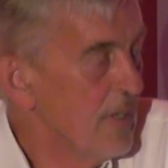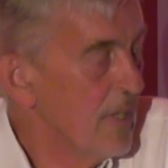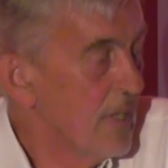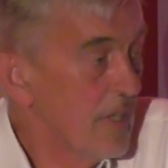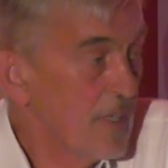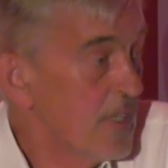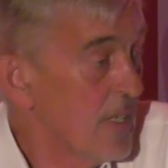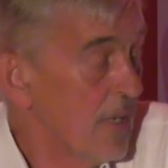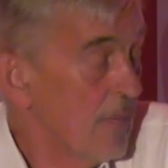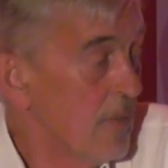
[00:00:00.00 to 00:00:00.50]

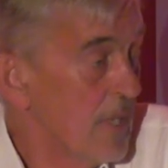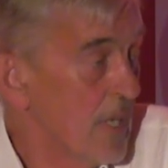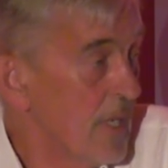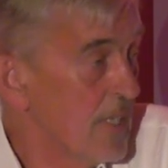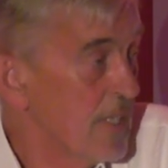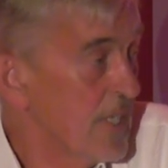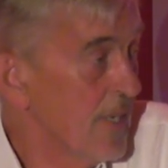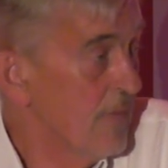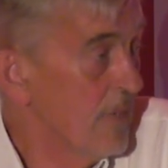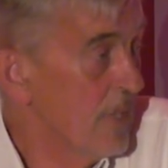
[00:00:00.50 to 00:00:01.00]
there's something like
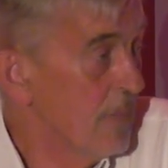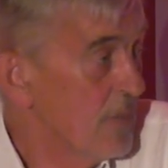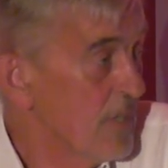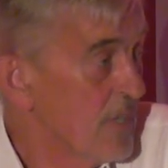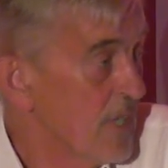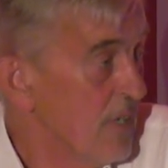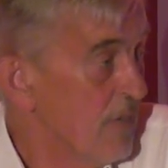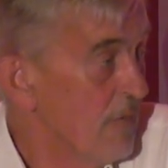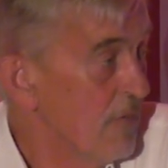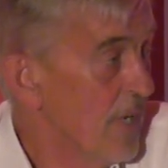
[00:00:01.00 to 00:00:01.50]

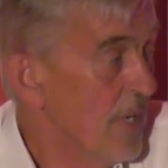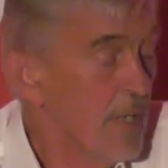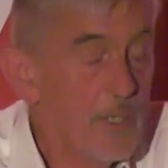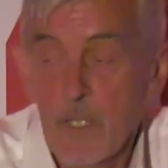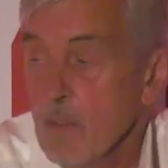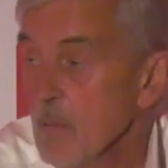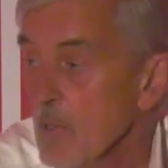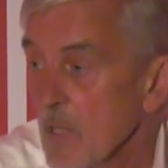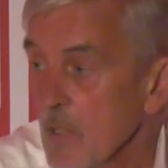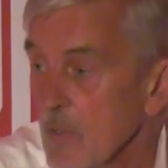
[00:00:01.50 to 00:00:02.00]
70% failure
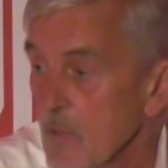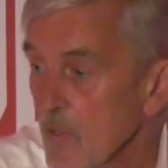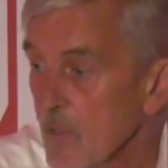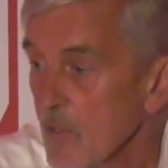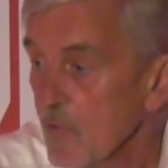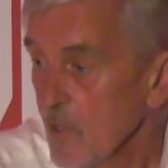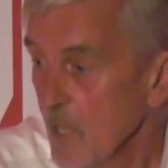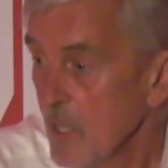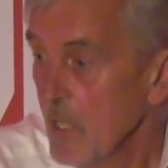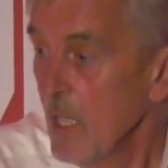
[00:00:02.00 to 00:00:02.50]
demand on
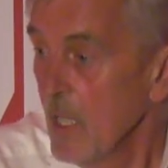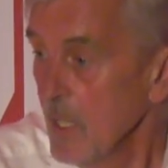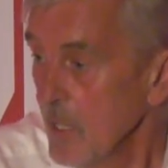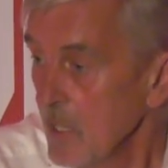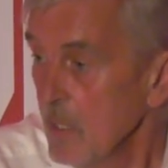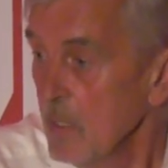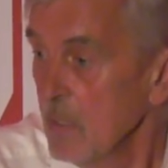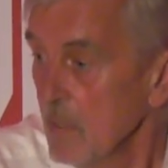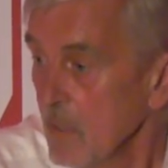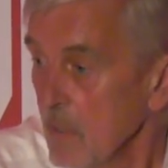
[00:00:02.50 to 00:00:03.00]
the front end.